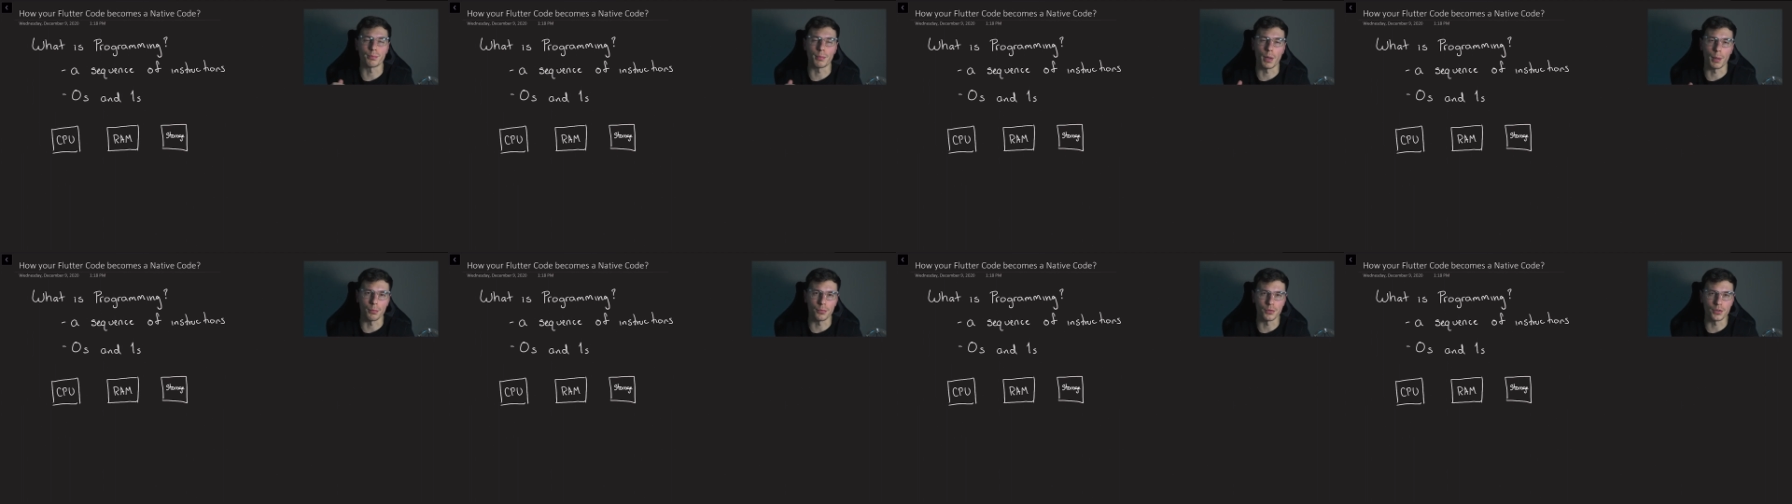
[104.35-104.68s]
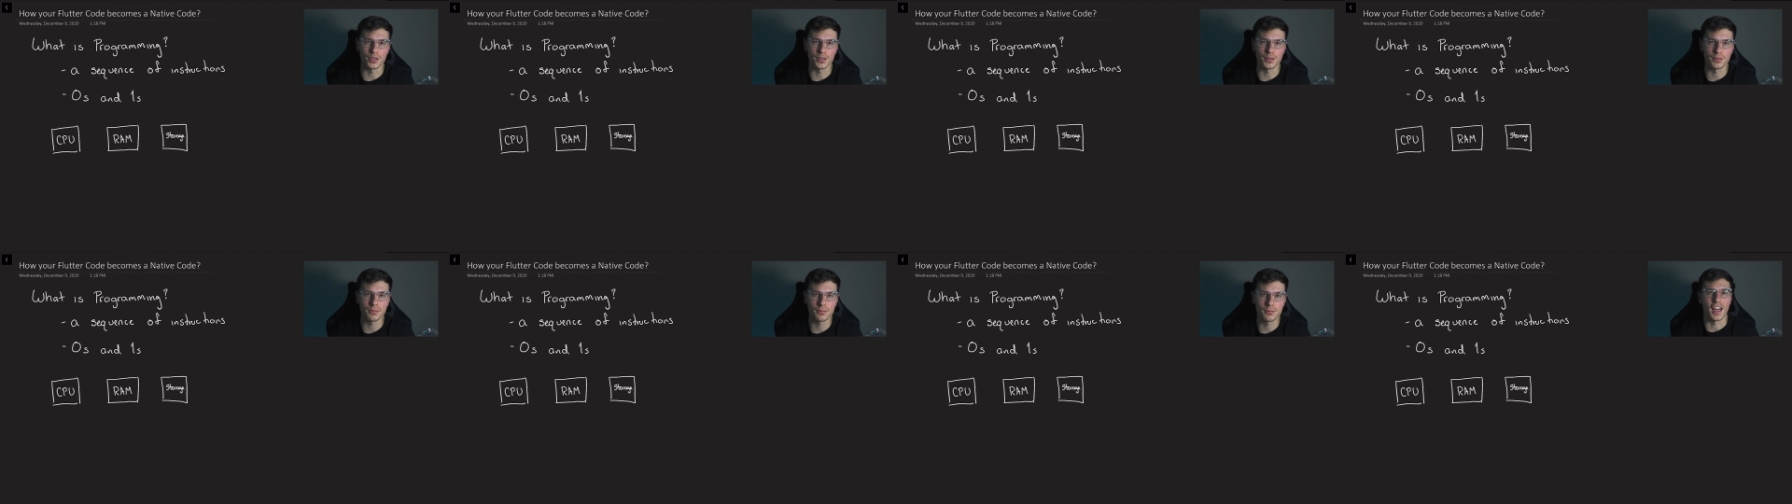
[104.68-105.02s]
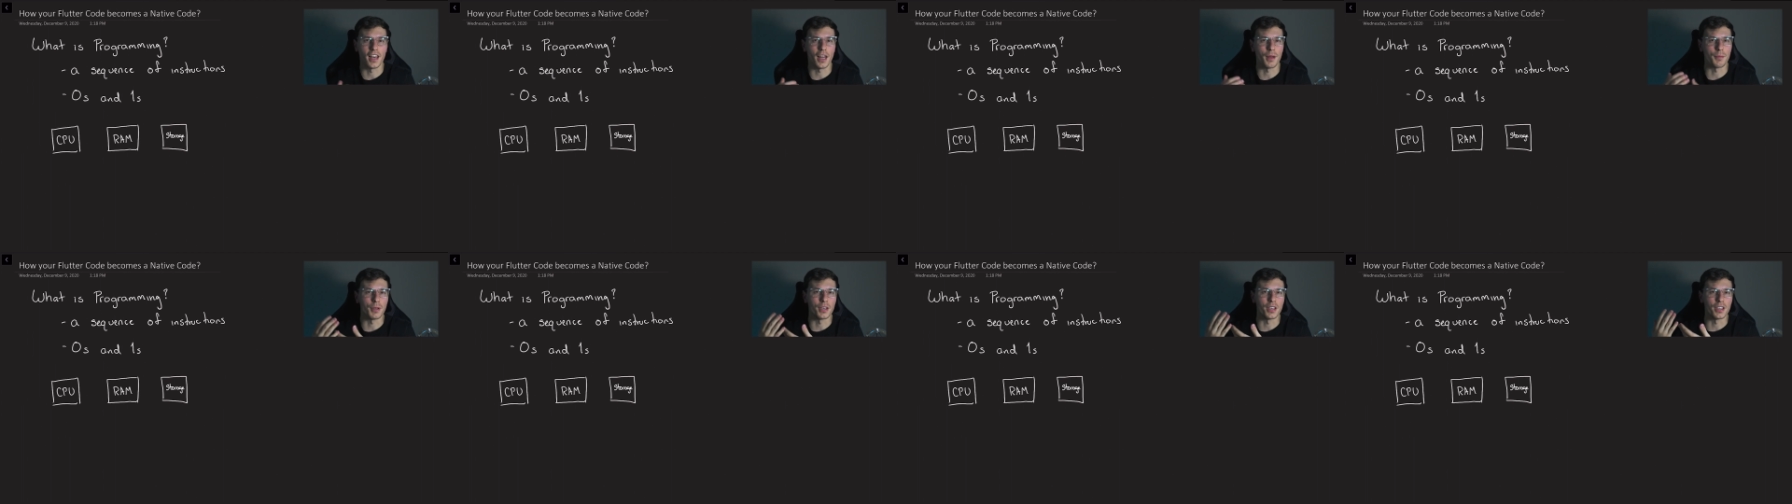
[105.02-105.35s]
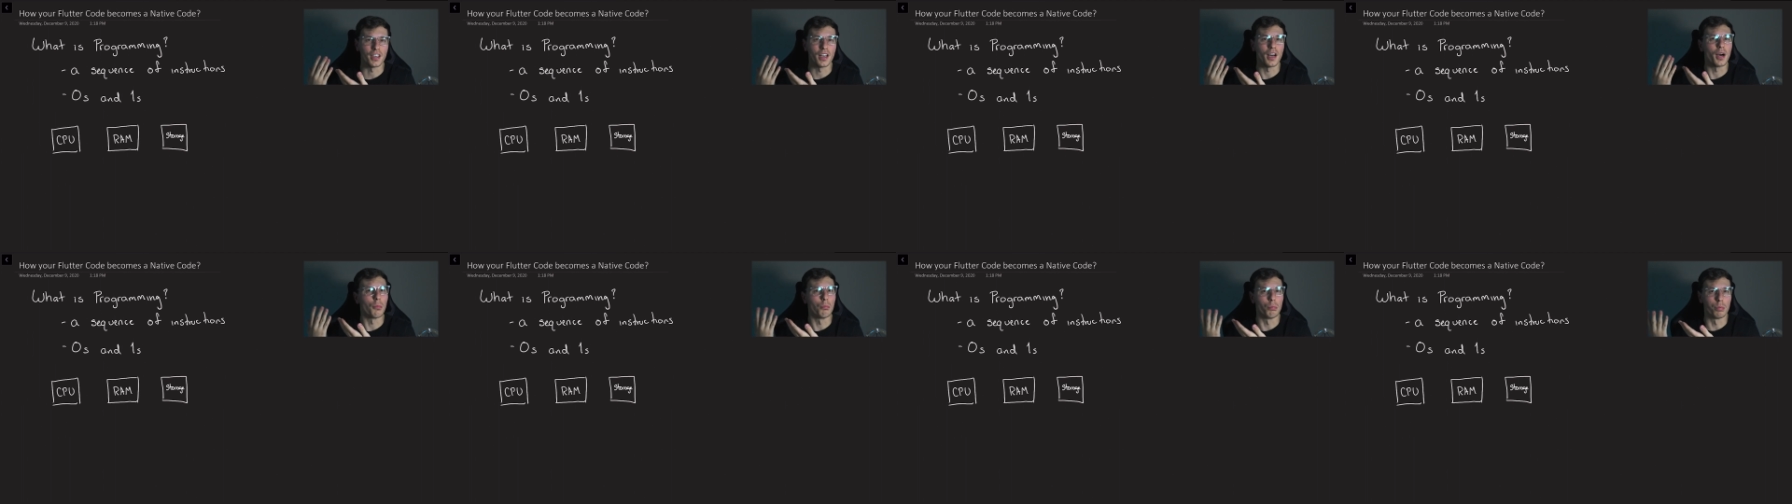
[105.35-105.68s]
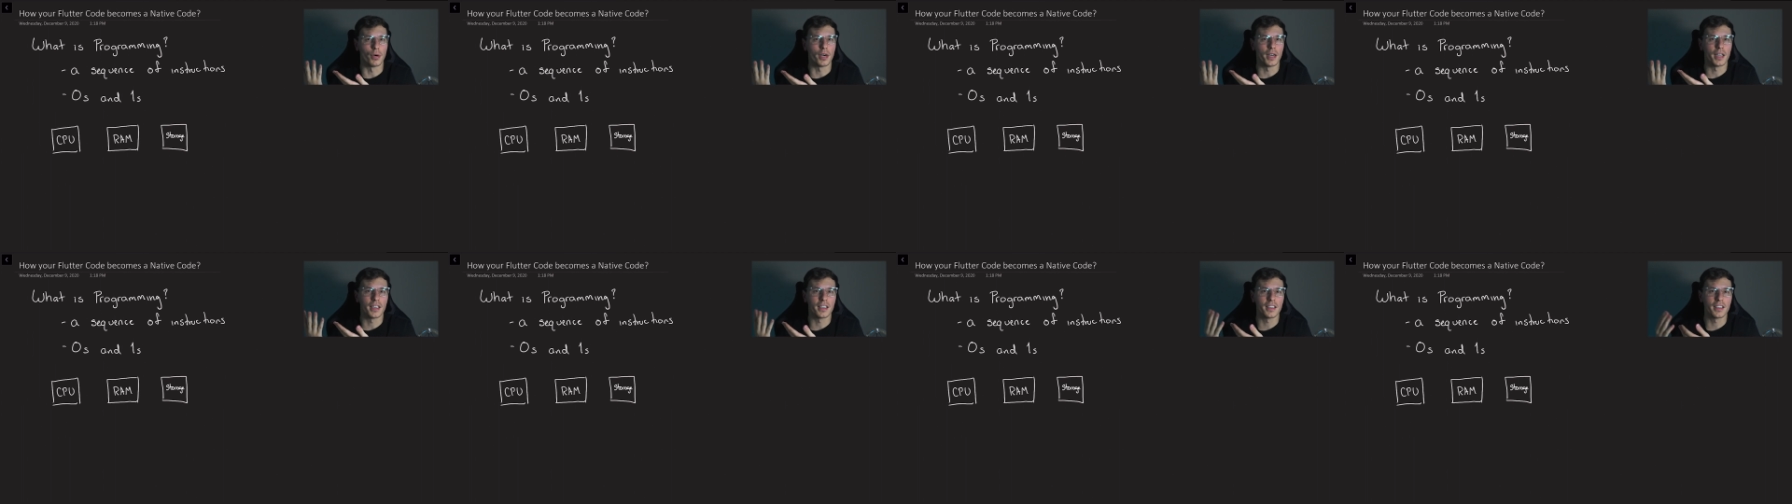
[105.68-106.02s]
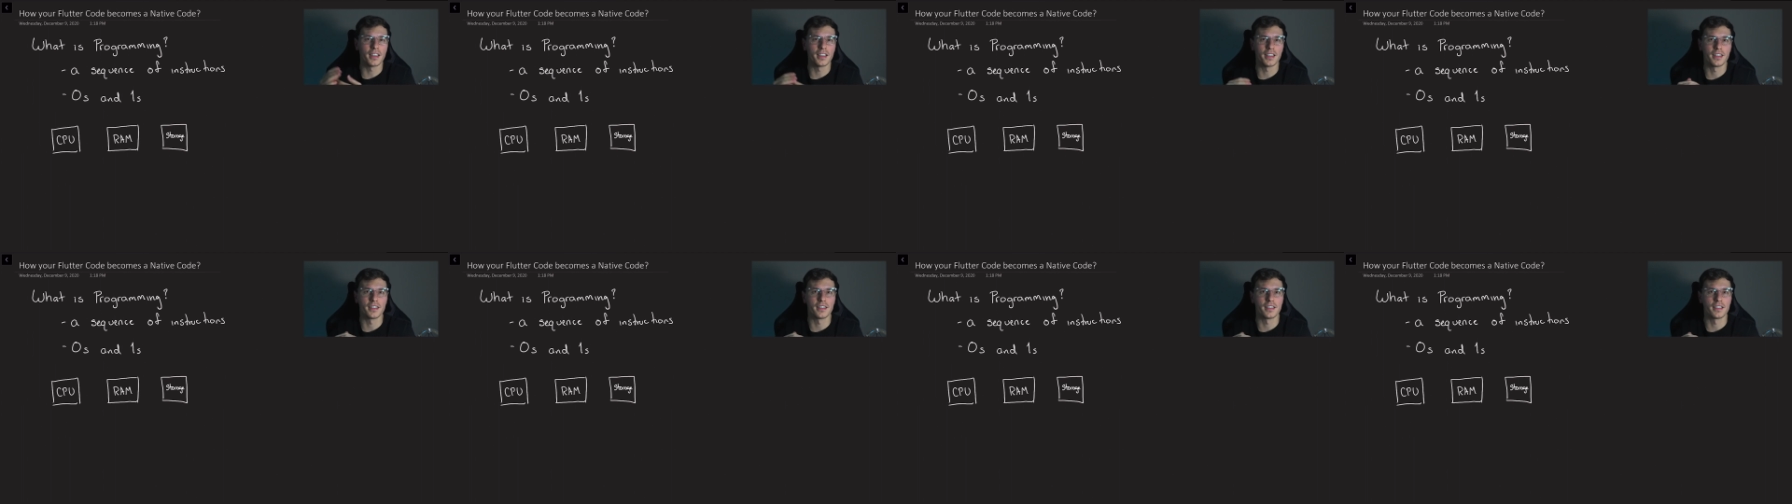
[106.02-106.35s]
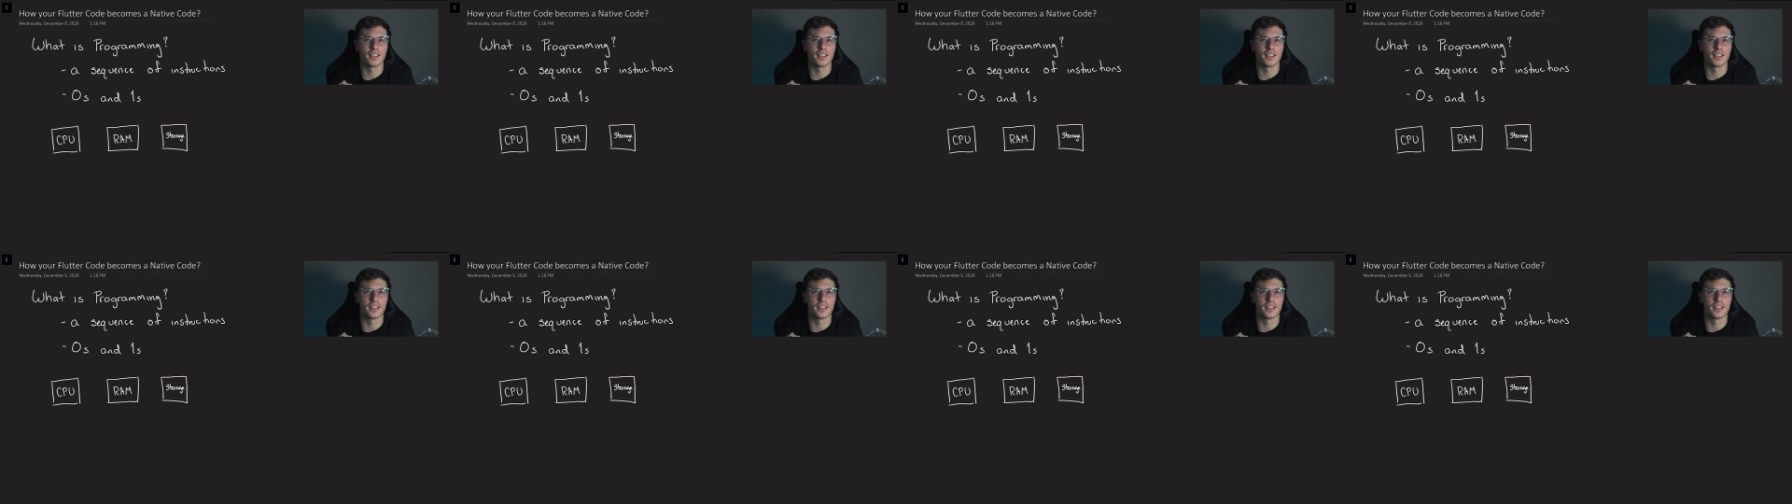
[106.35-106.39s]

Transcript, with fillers: memory. And I mean, a brain